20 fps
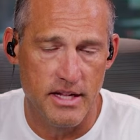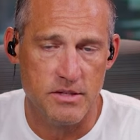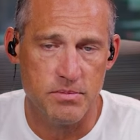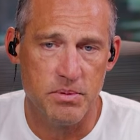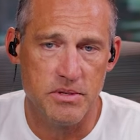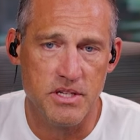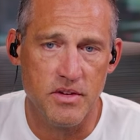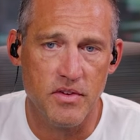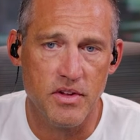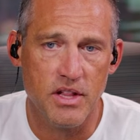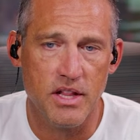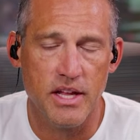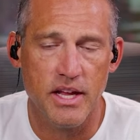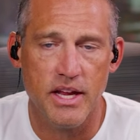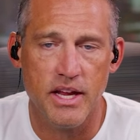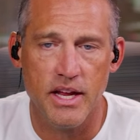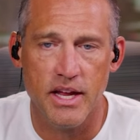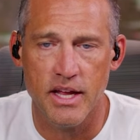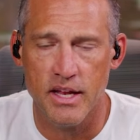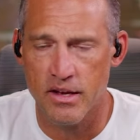
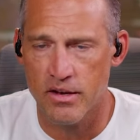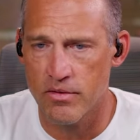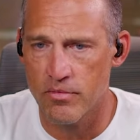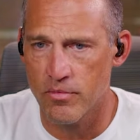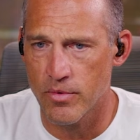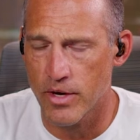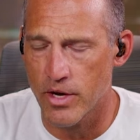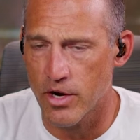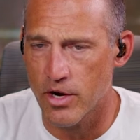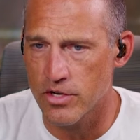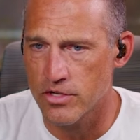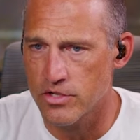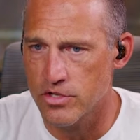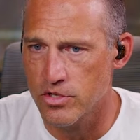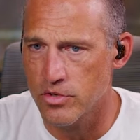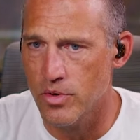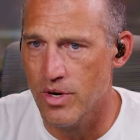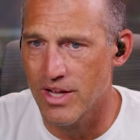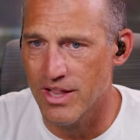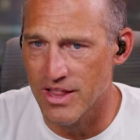specifically in regards
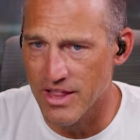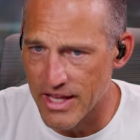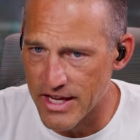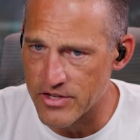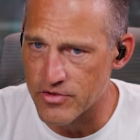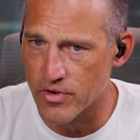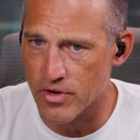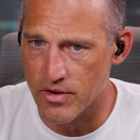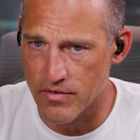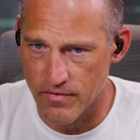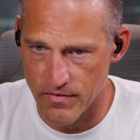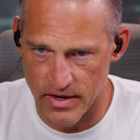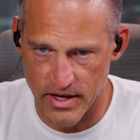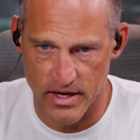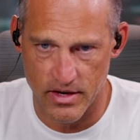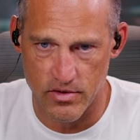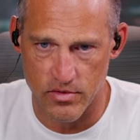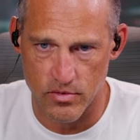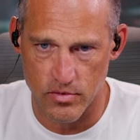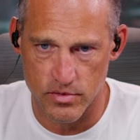to electric
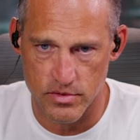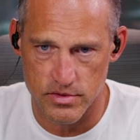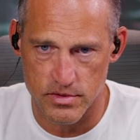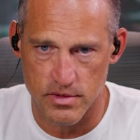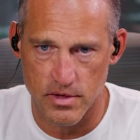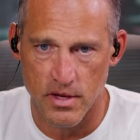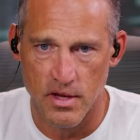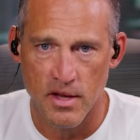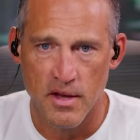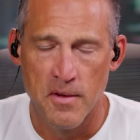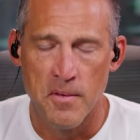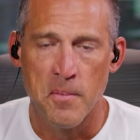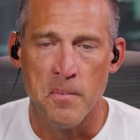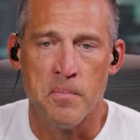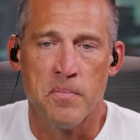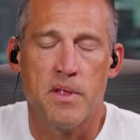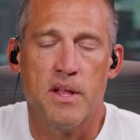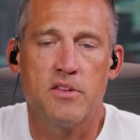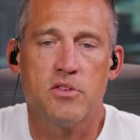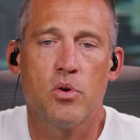vehicles.
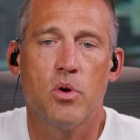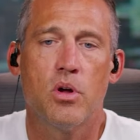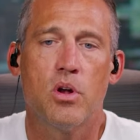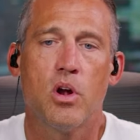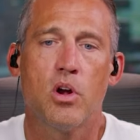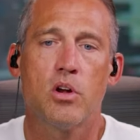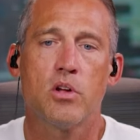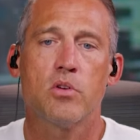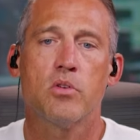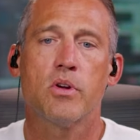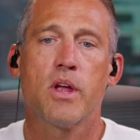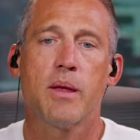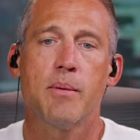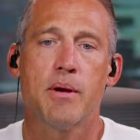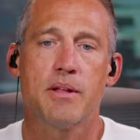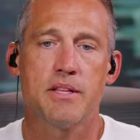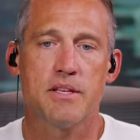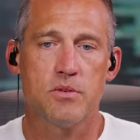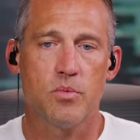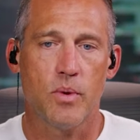And so, an article came
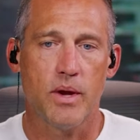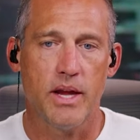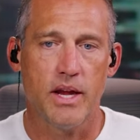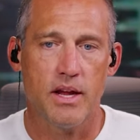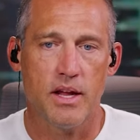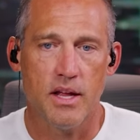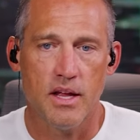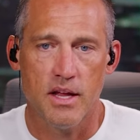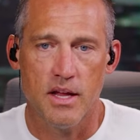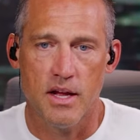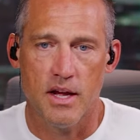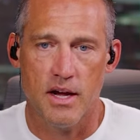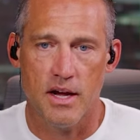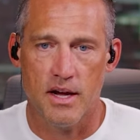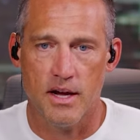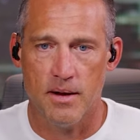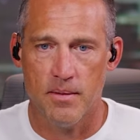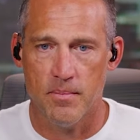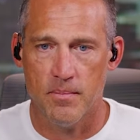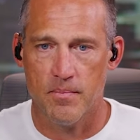out this week.
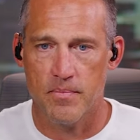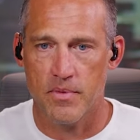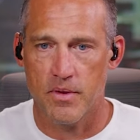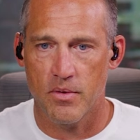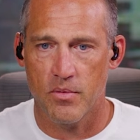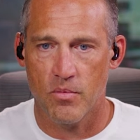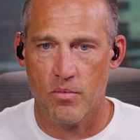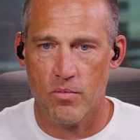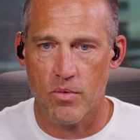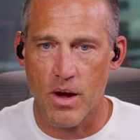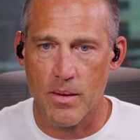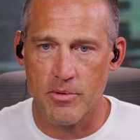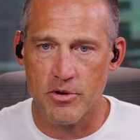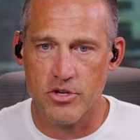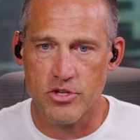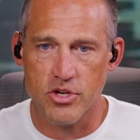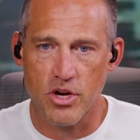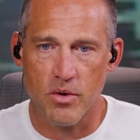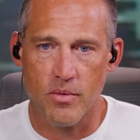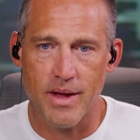Um, Robert
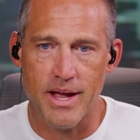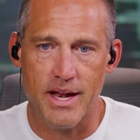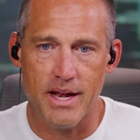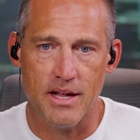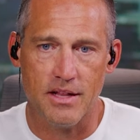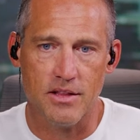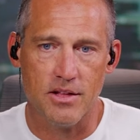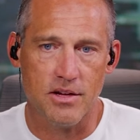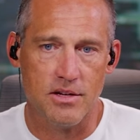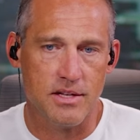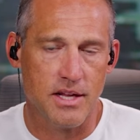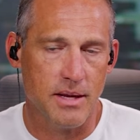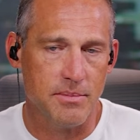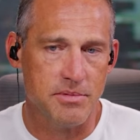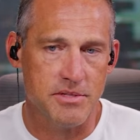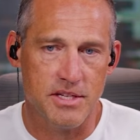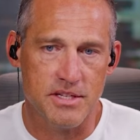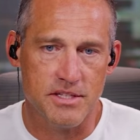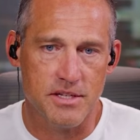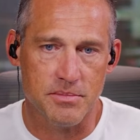Charette, a longtime
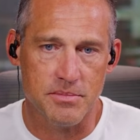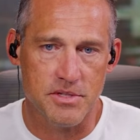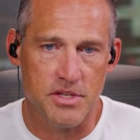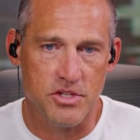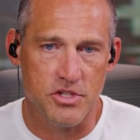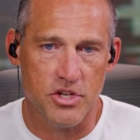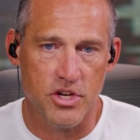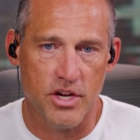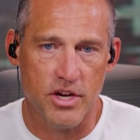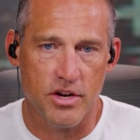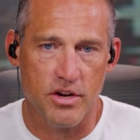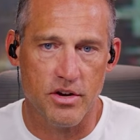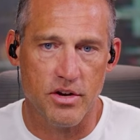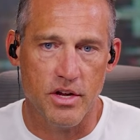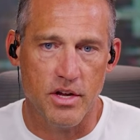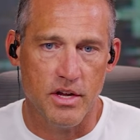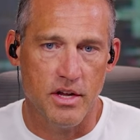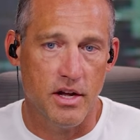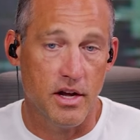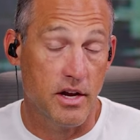systems engineer,
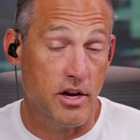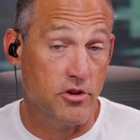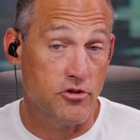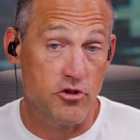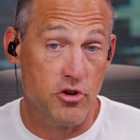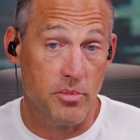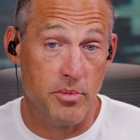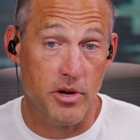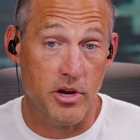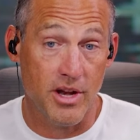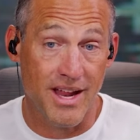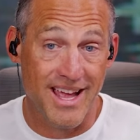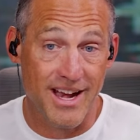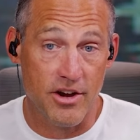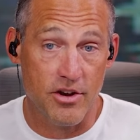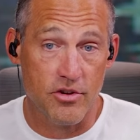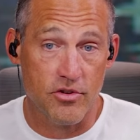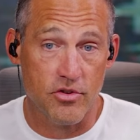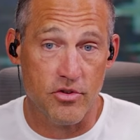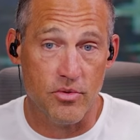contributing
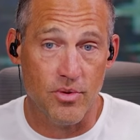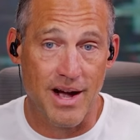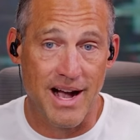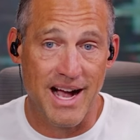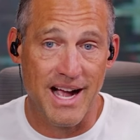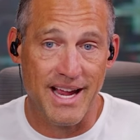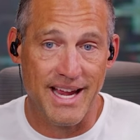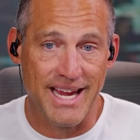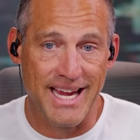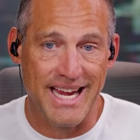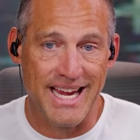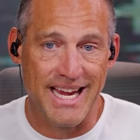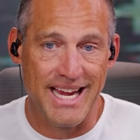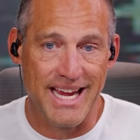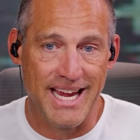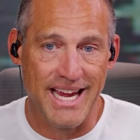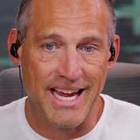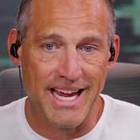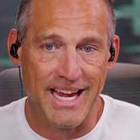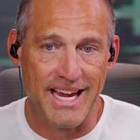editor to
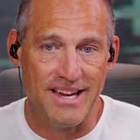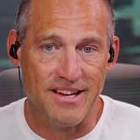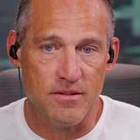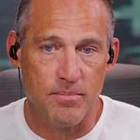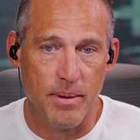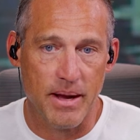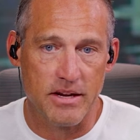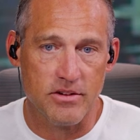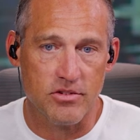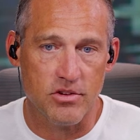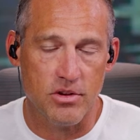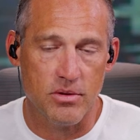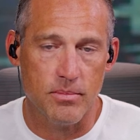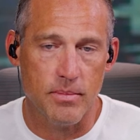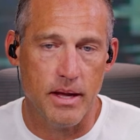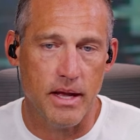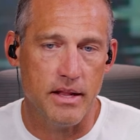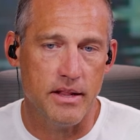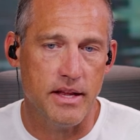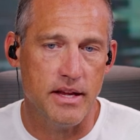IEEE Spectrum,
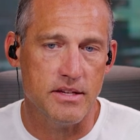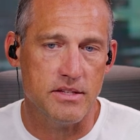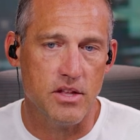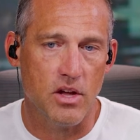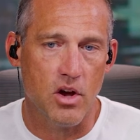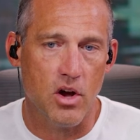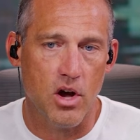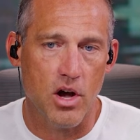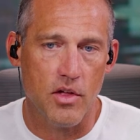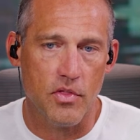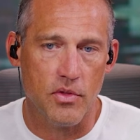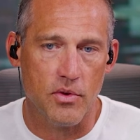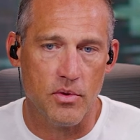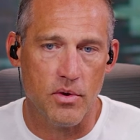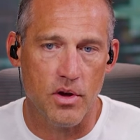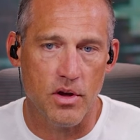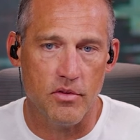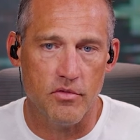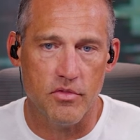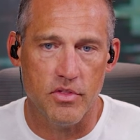and he's the author
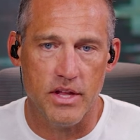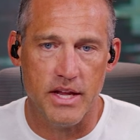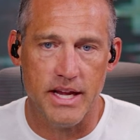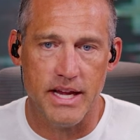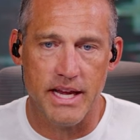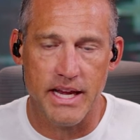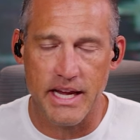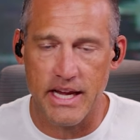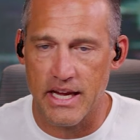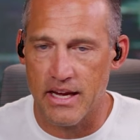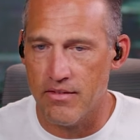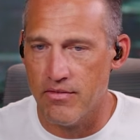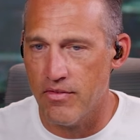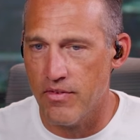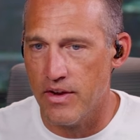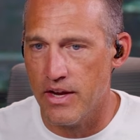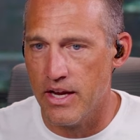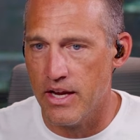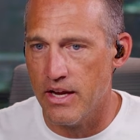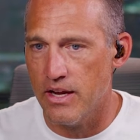of The
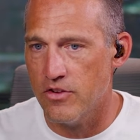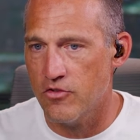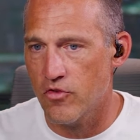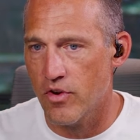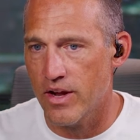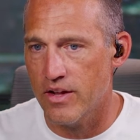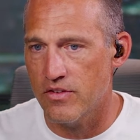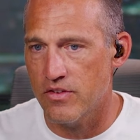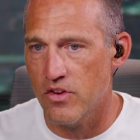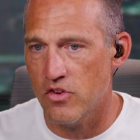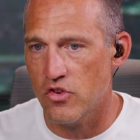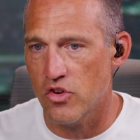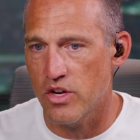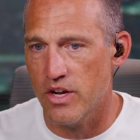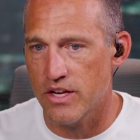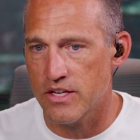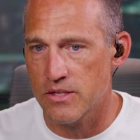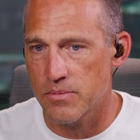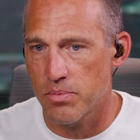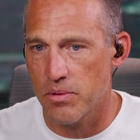EV Transition
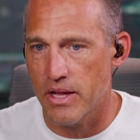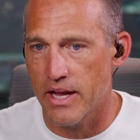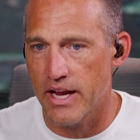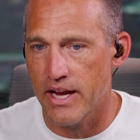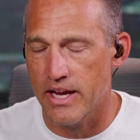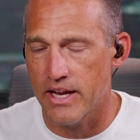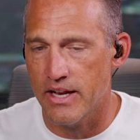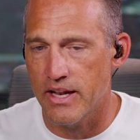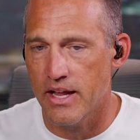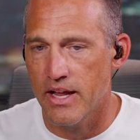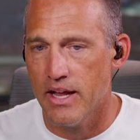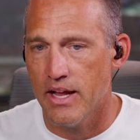Explained.